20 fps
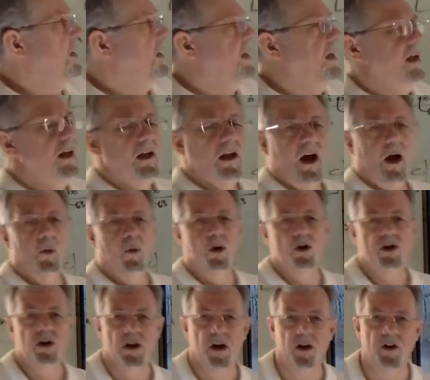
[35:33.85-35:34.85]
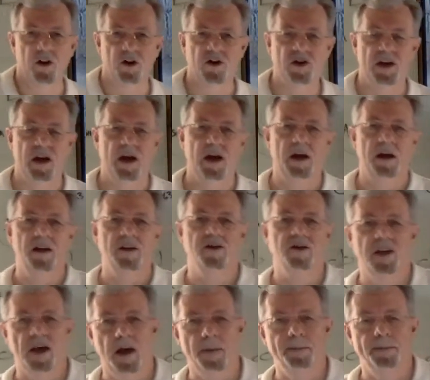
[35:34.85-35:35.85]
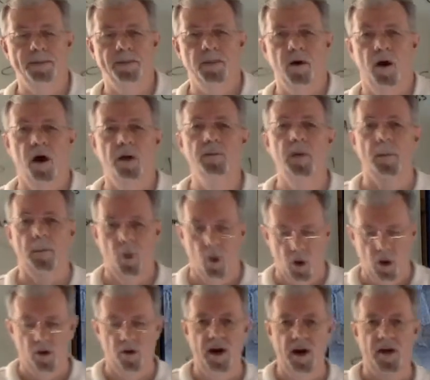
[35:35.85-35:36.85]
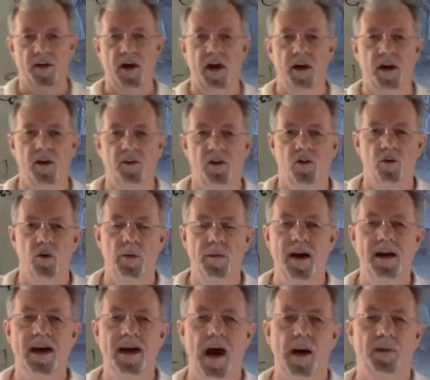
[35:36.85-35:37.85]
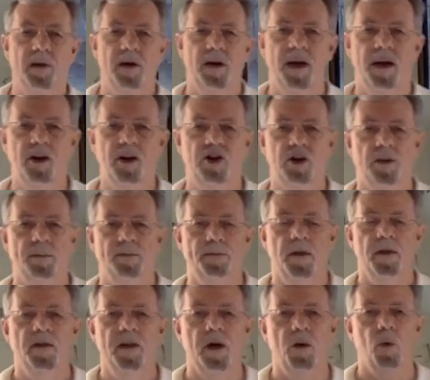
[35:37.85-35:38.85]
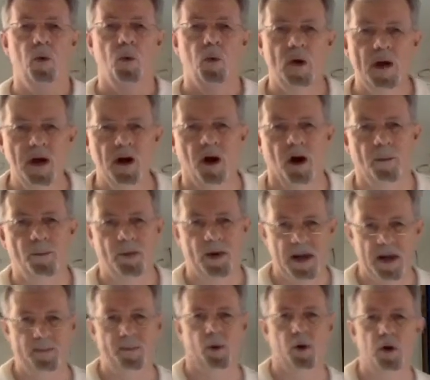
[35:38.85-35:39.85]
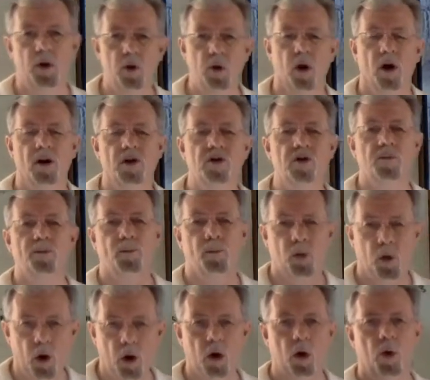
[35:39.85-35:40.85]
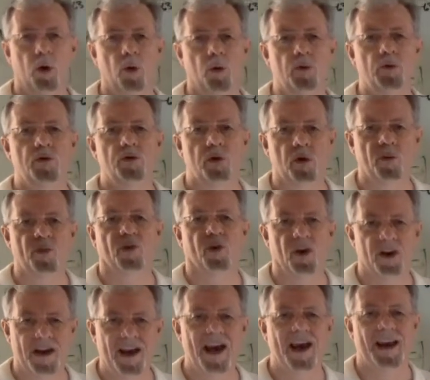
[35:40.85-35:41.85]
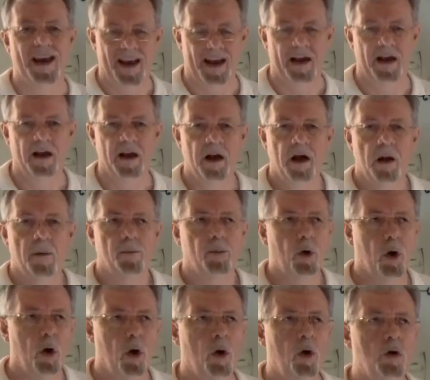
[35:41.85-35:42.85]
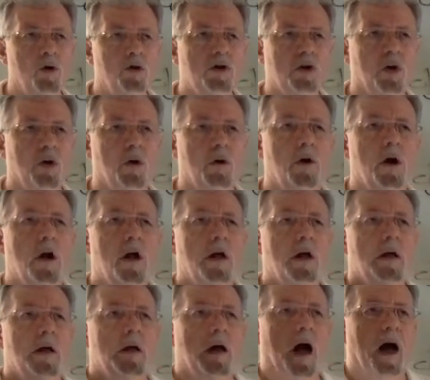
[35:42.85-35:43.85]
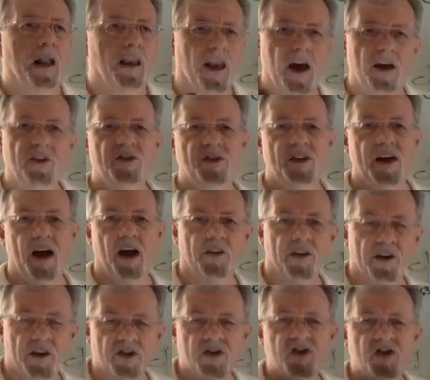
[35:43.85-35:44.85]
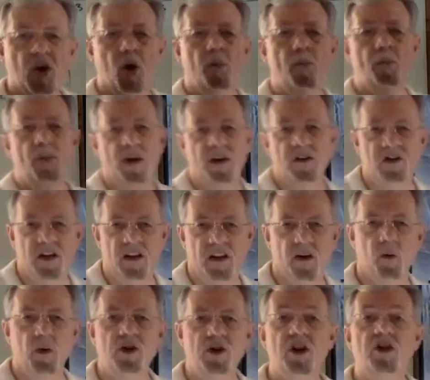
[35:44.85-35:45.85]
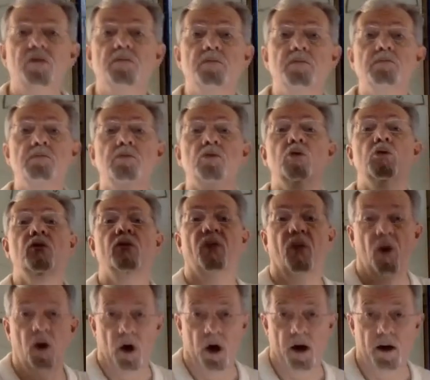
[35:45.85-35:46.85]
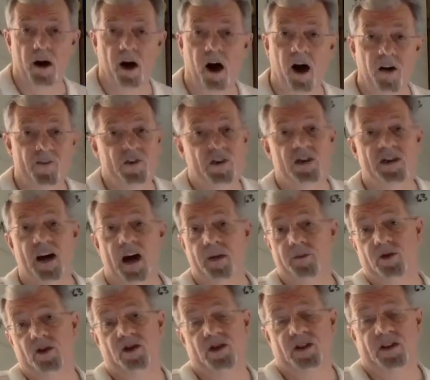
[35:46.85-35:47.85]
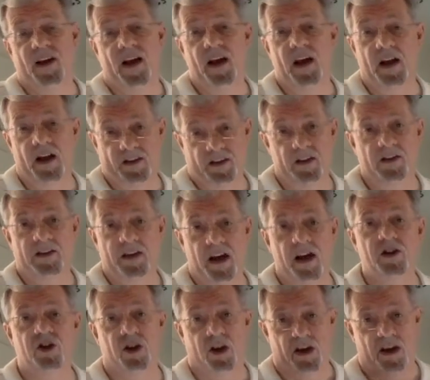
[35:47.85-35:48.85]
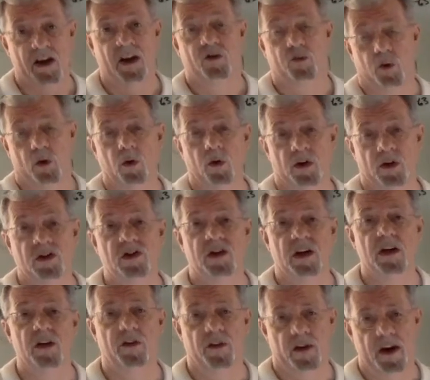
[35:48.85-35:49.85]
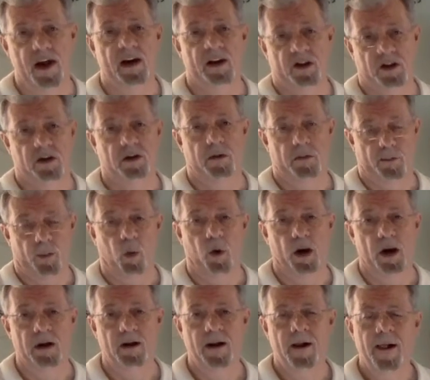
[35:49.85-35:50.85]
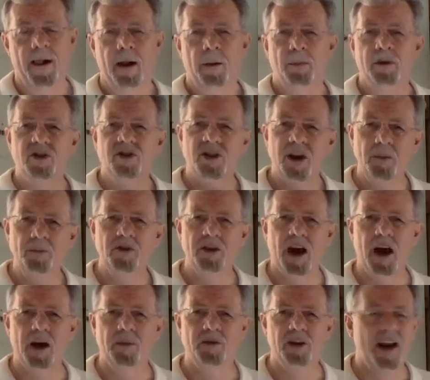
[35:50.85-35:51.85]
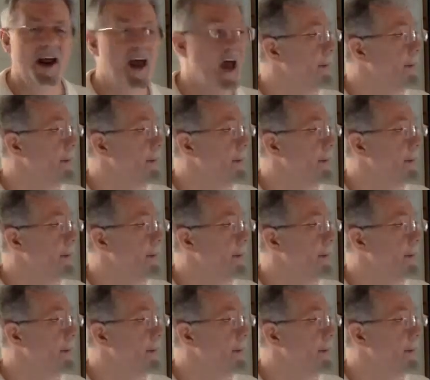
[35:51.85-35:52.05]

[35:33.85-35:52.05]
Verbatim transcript: thing I want you to understand is that on Memorial Day, that is, as we make application, that we are people who are prone to forgetting, prone to a lifestyle that is so busy that we just move on. Oftentimes it's, it's intentionally, as we're going to see in the next point. But sometimes it